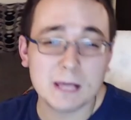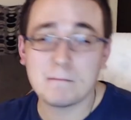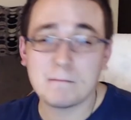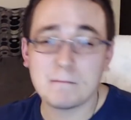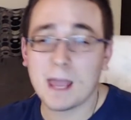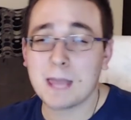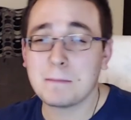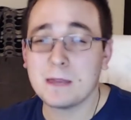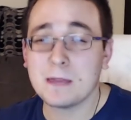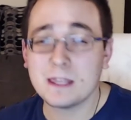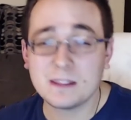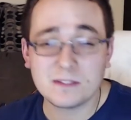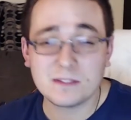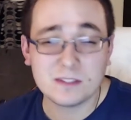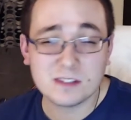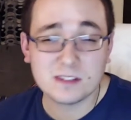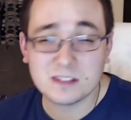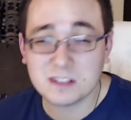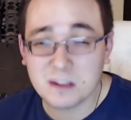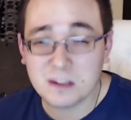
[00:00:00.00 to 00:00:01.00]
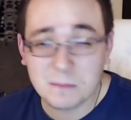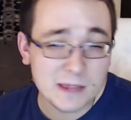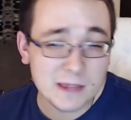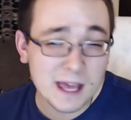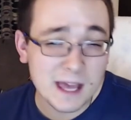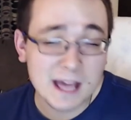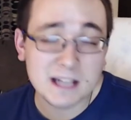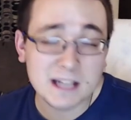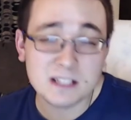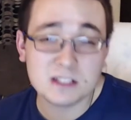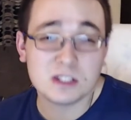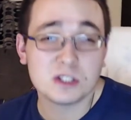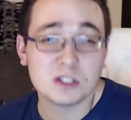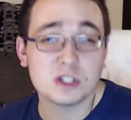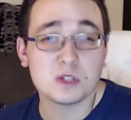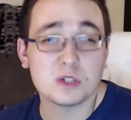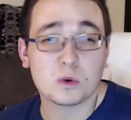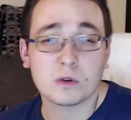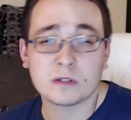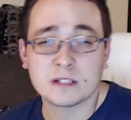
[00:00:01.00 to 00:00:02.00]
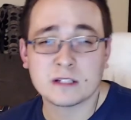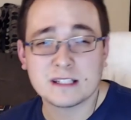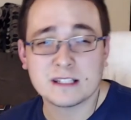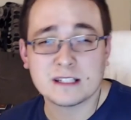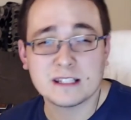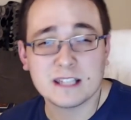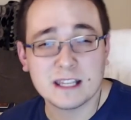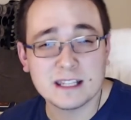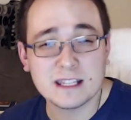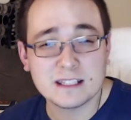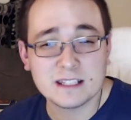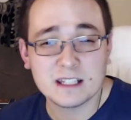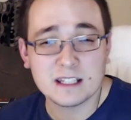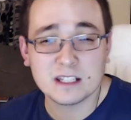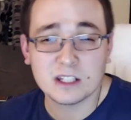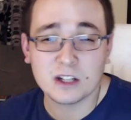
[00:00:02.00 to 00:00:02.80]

Maybe some of that is the shortened season,